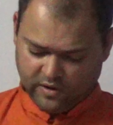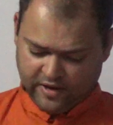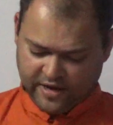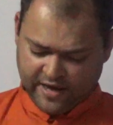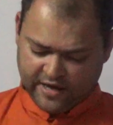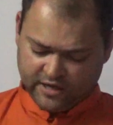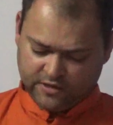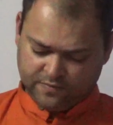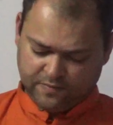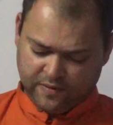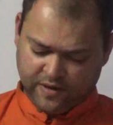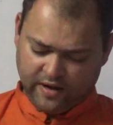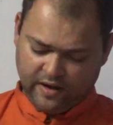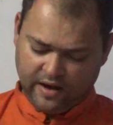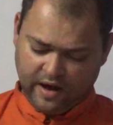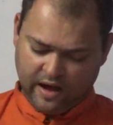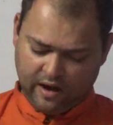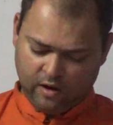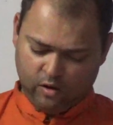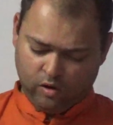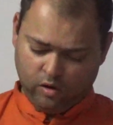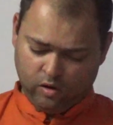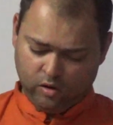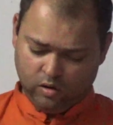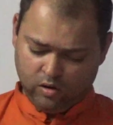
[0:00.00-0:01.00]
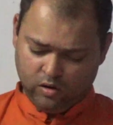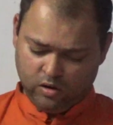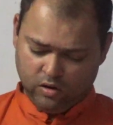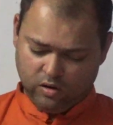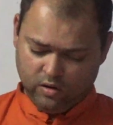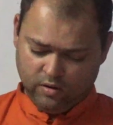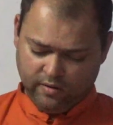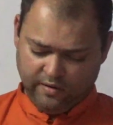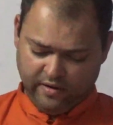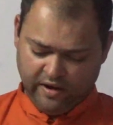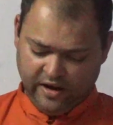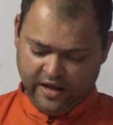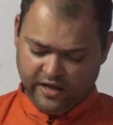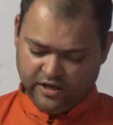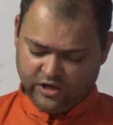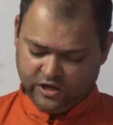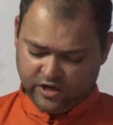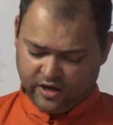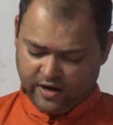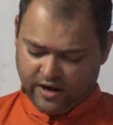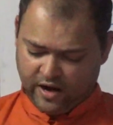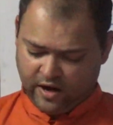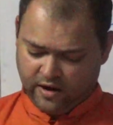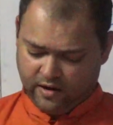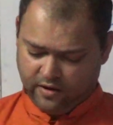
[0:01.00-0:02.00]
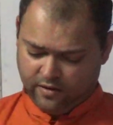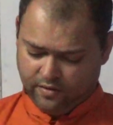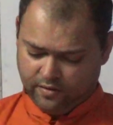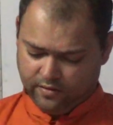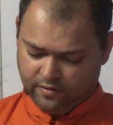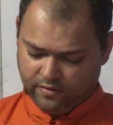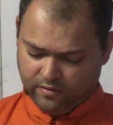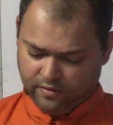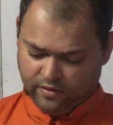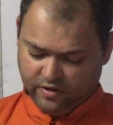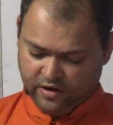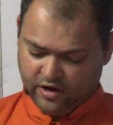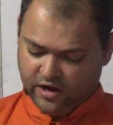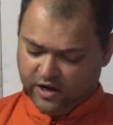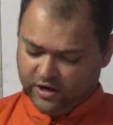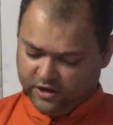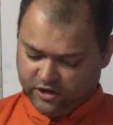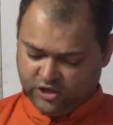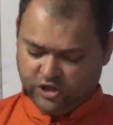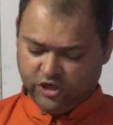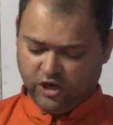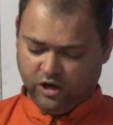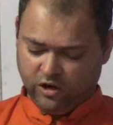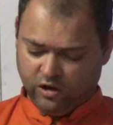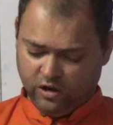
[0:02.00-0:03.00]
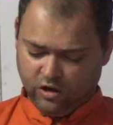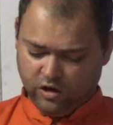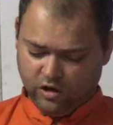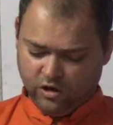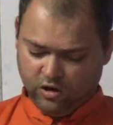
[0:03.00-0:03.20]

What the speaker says: Explain how nature and nurture